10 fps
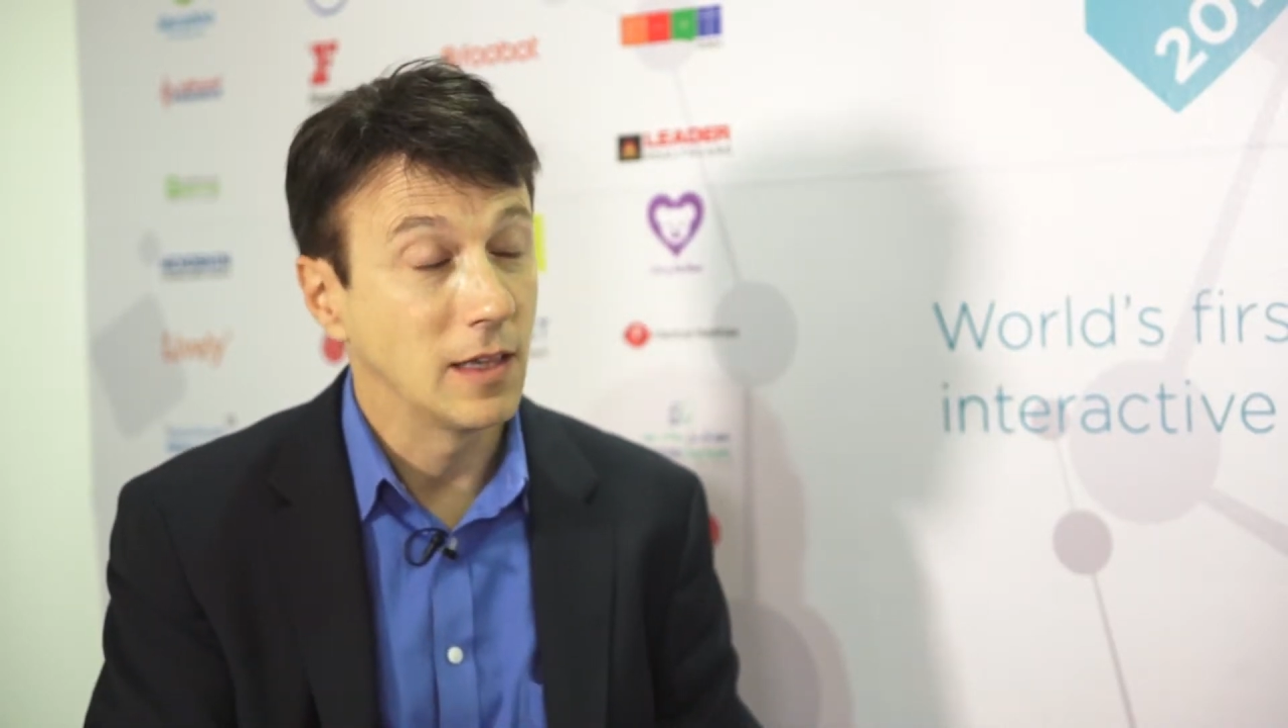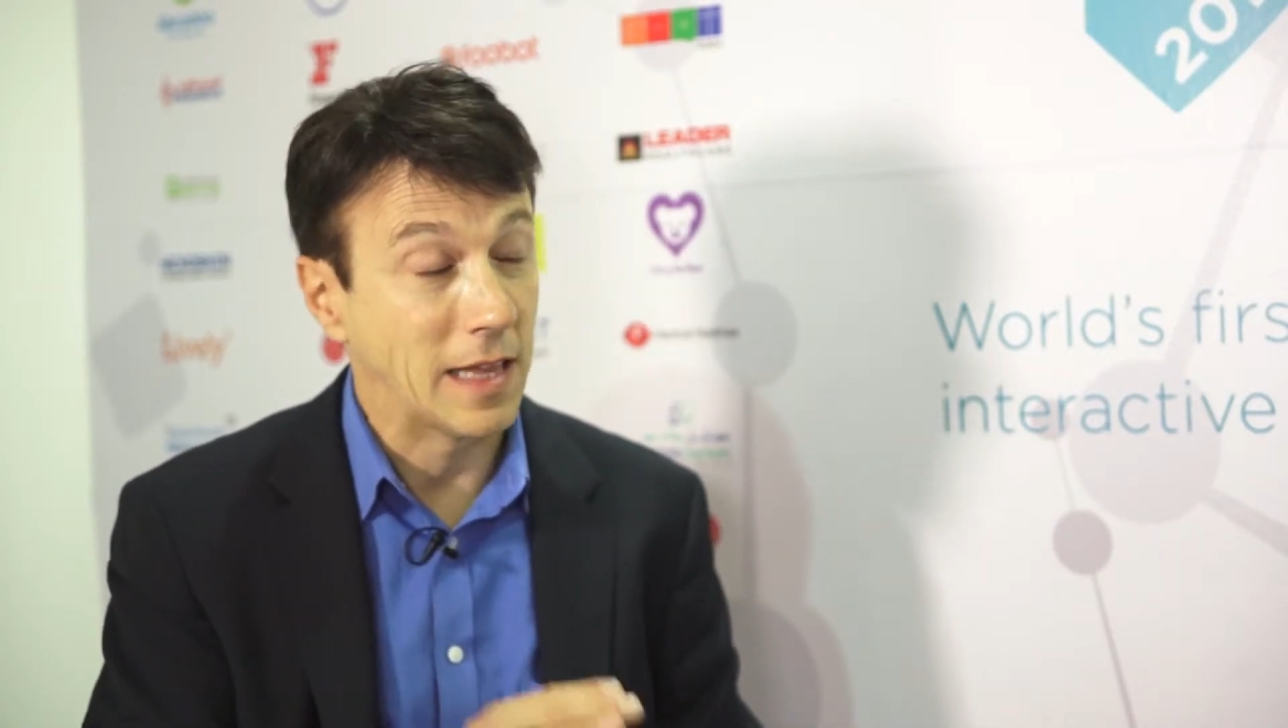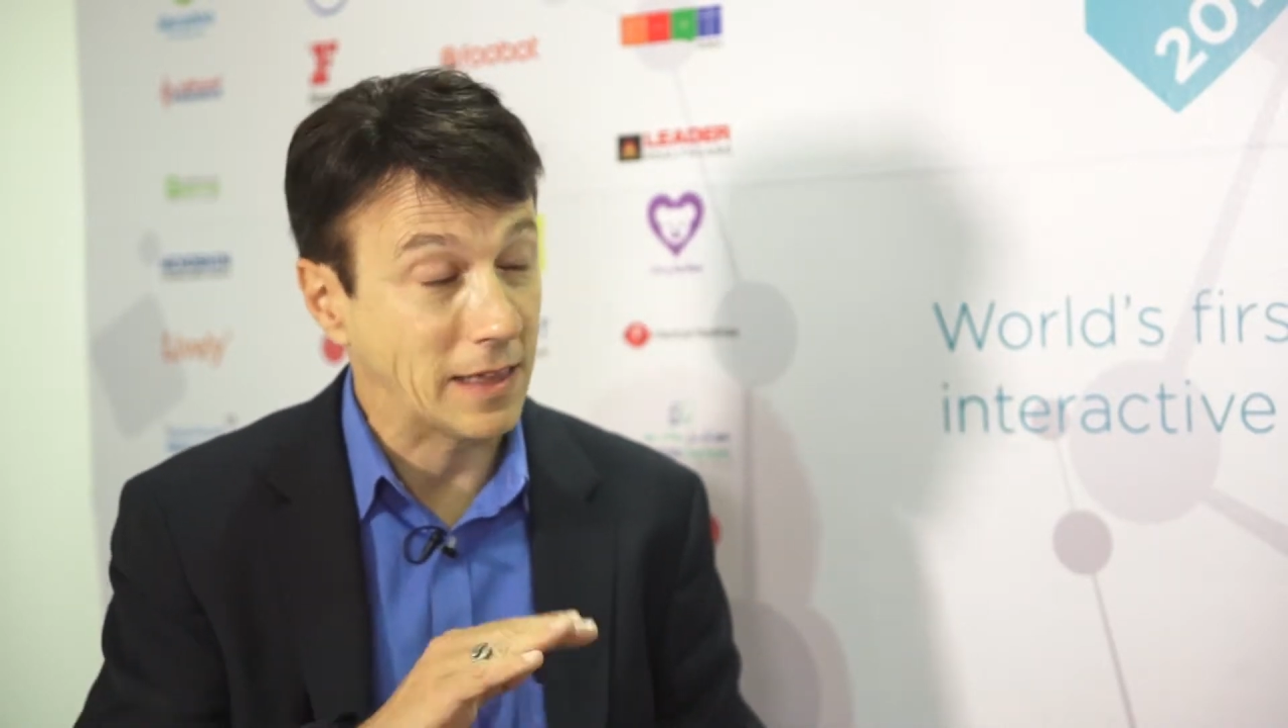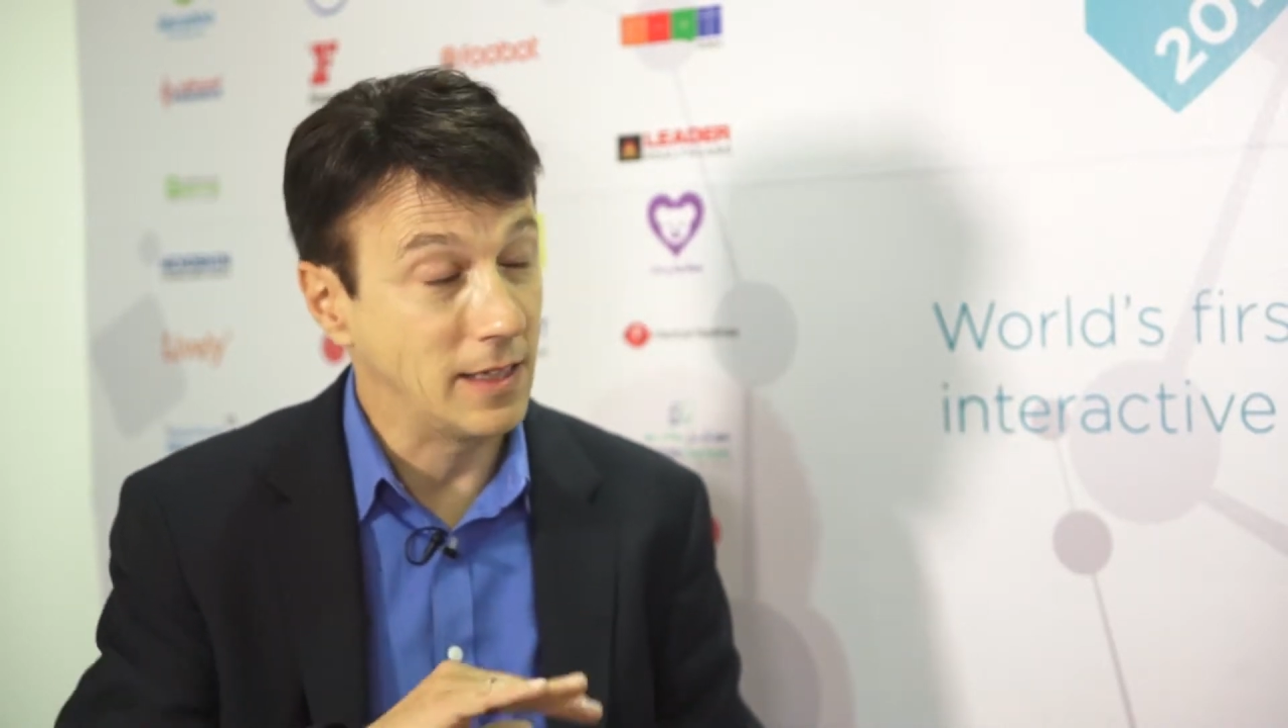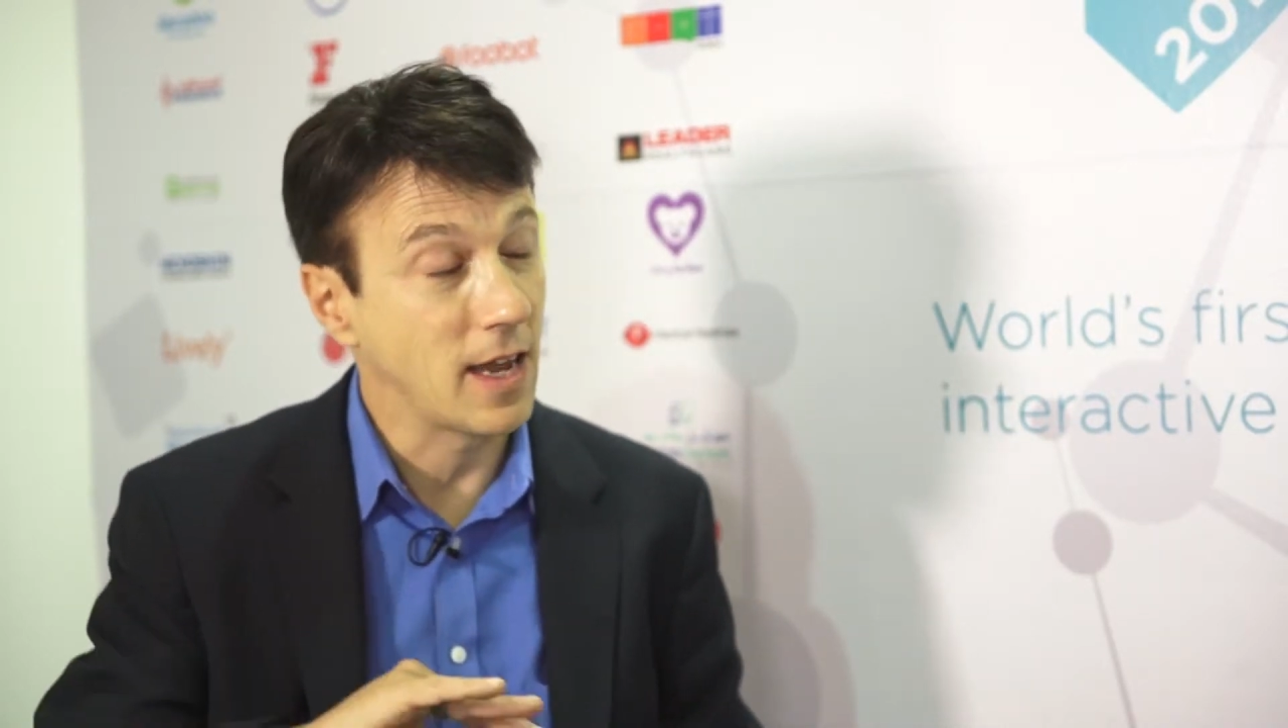
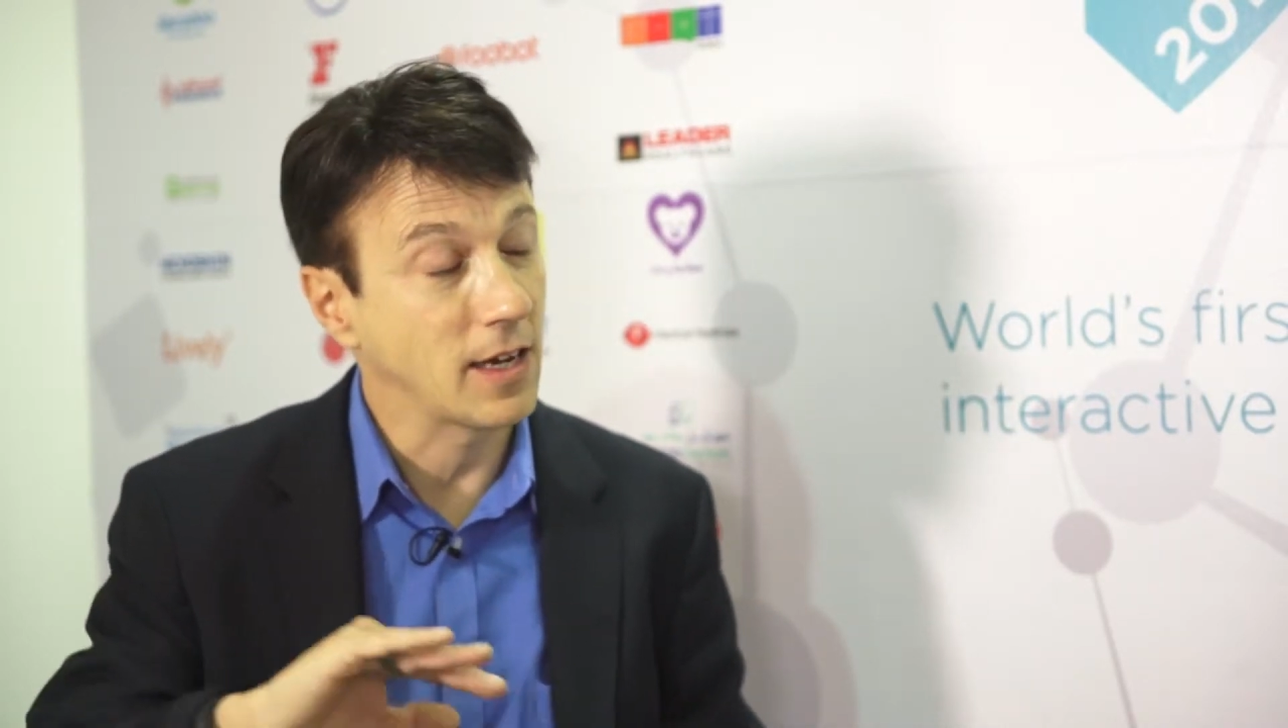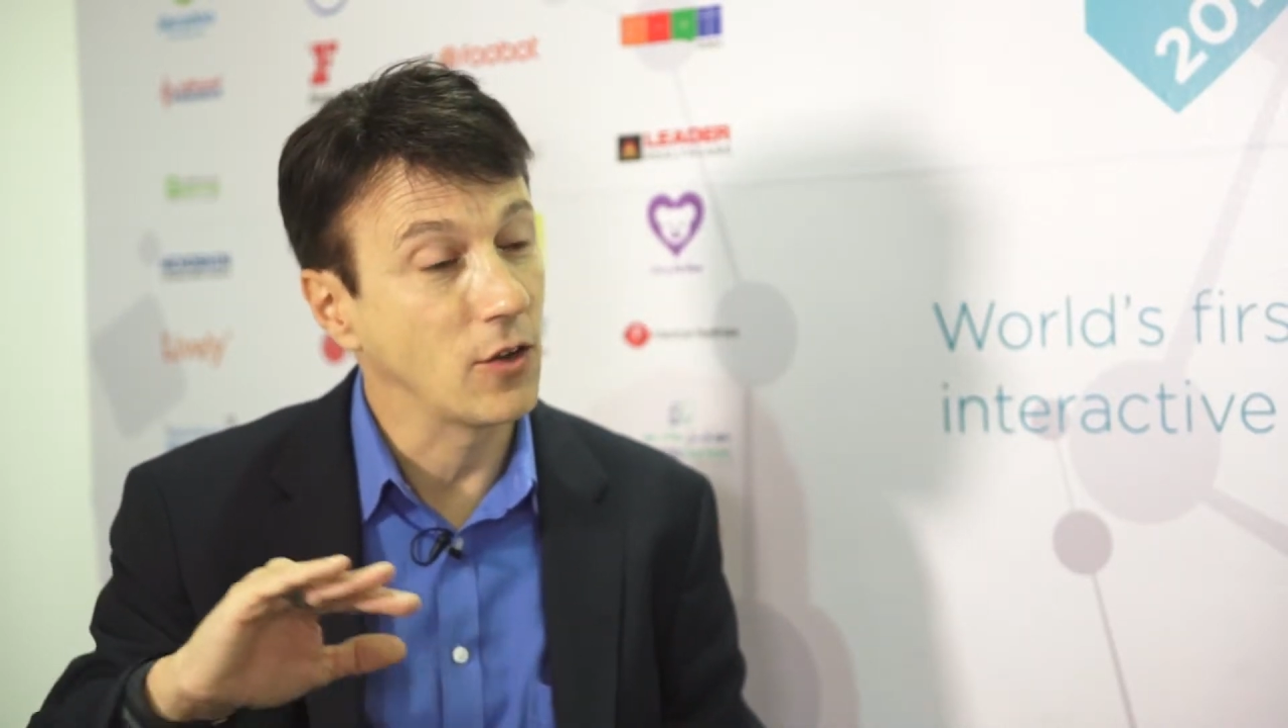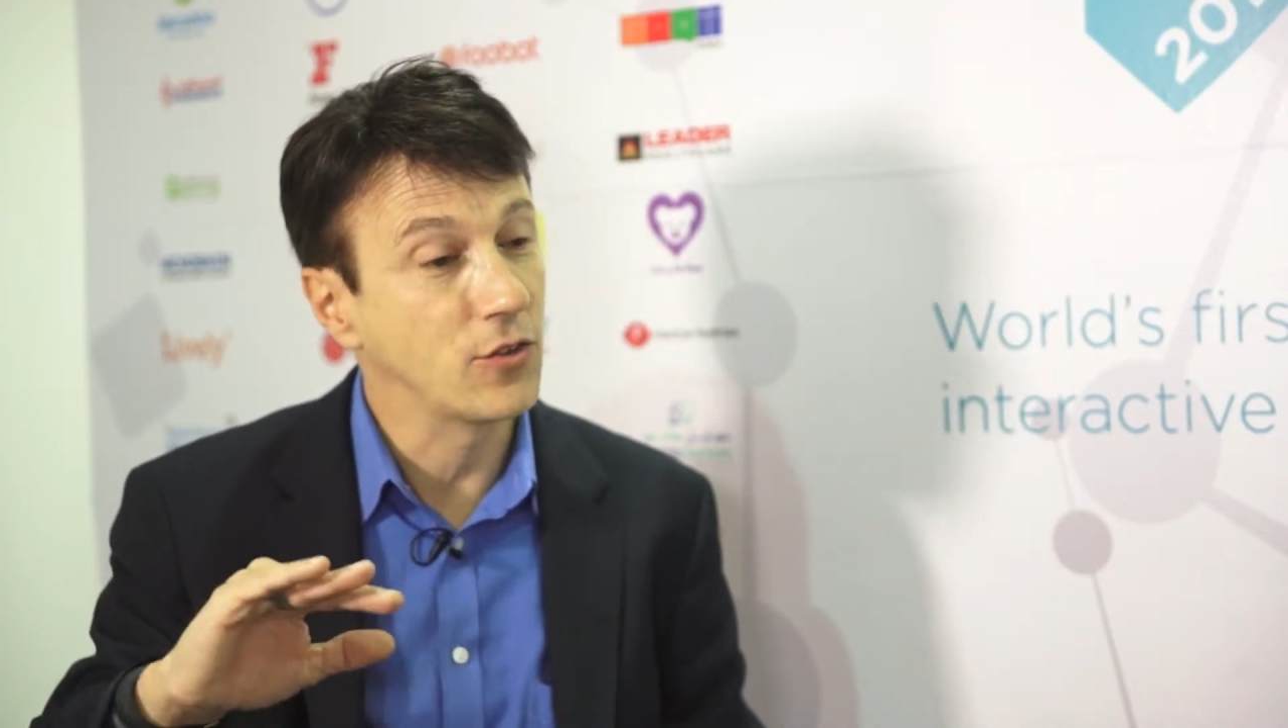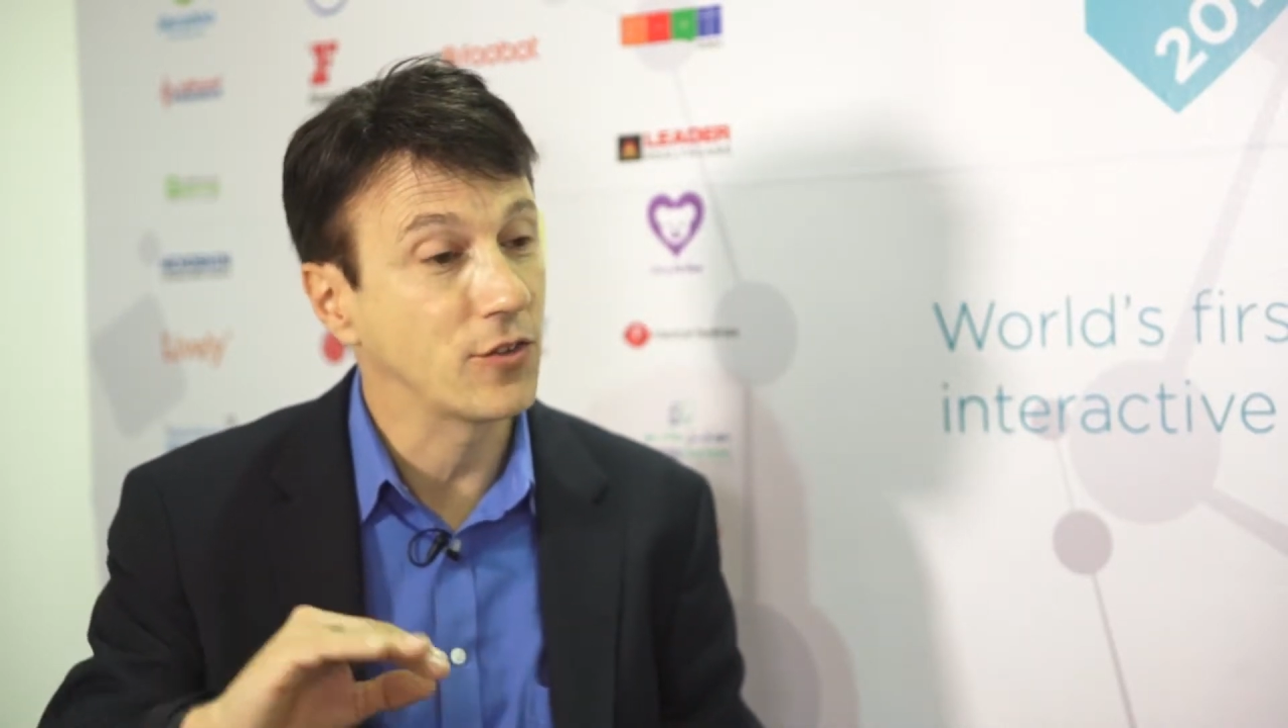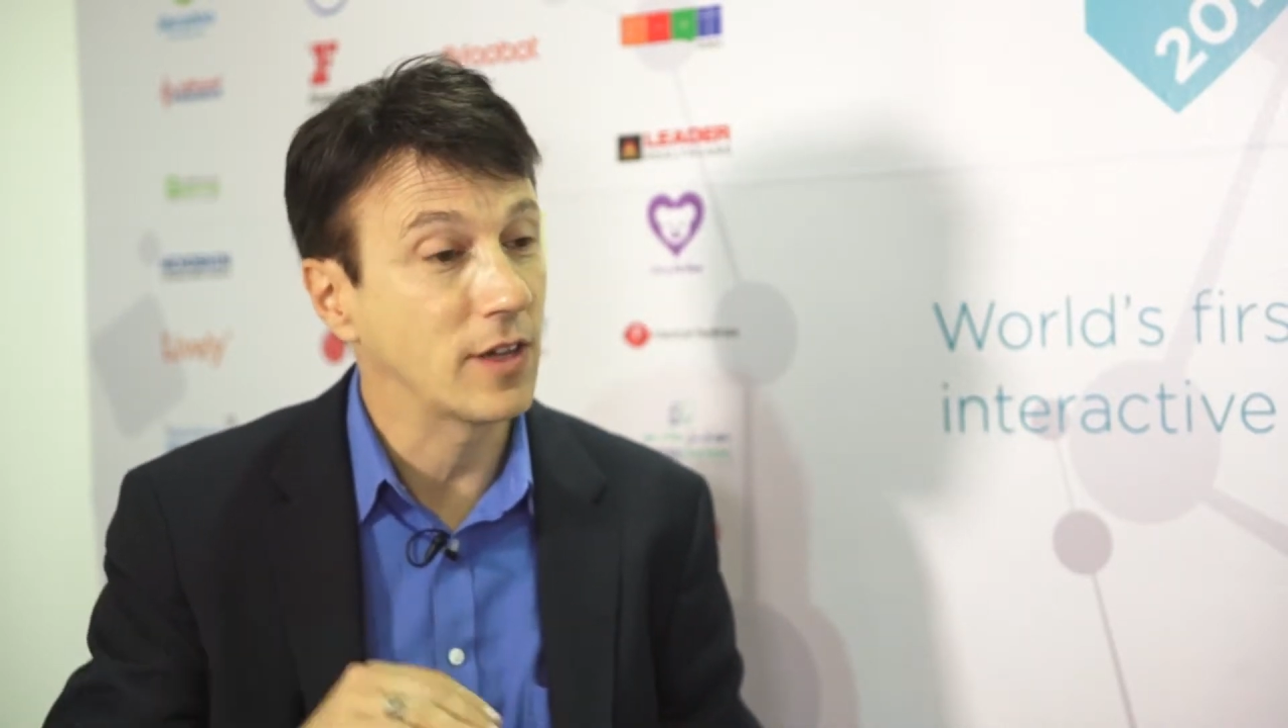likely
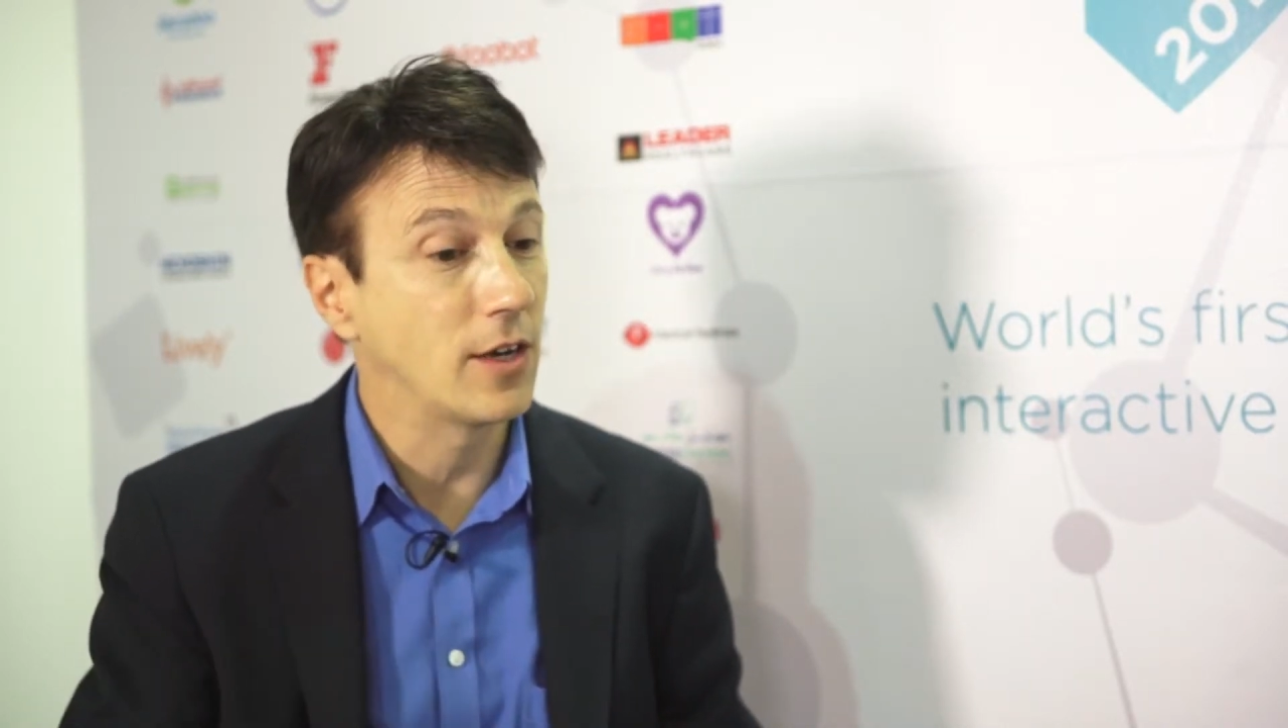diagnosis